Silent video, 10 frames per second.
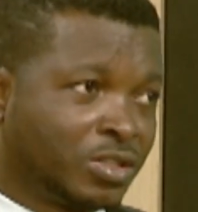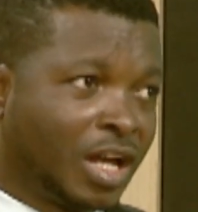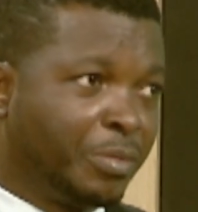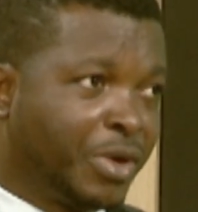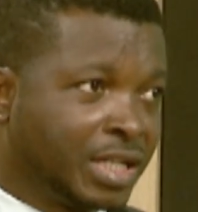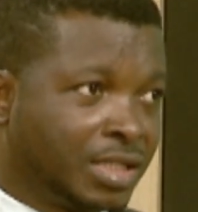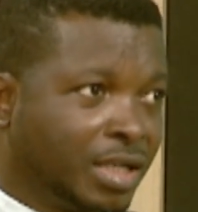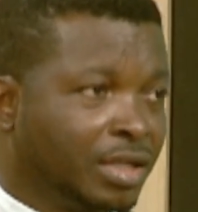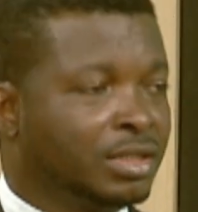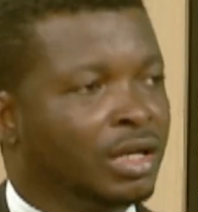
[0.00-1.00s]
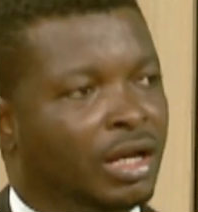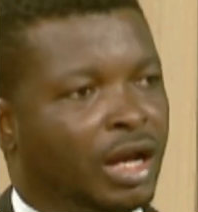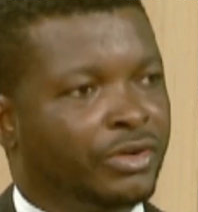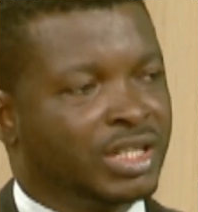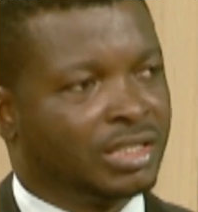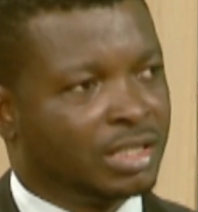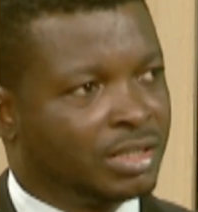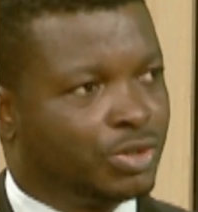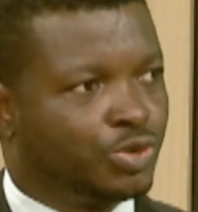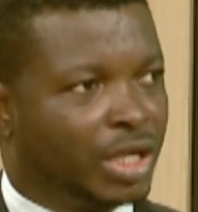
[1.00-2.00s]
Abah said, residency
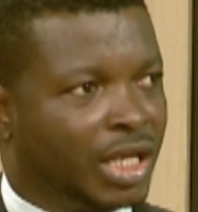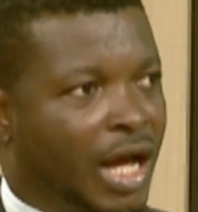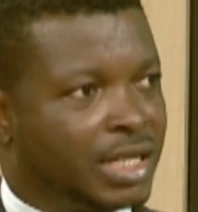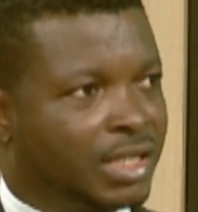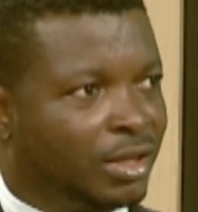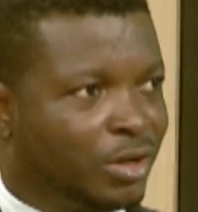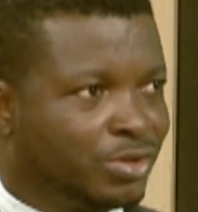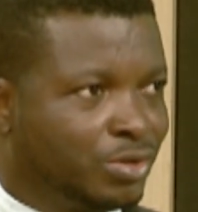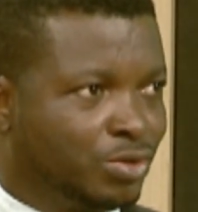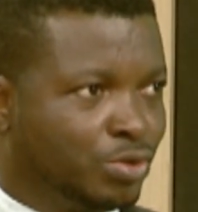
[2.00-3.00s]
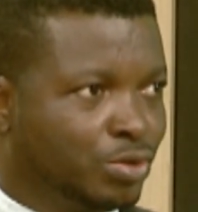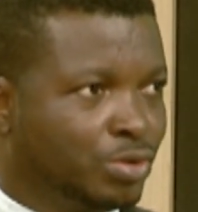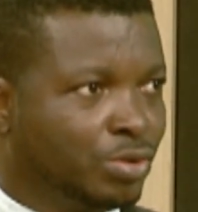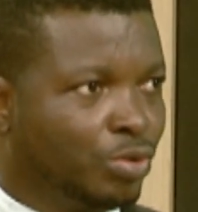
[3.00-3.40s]
training has a lot to do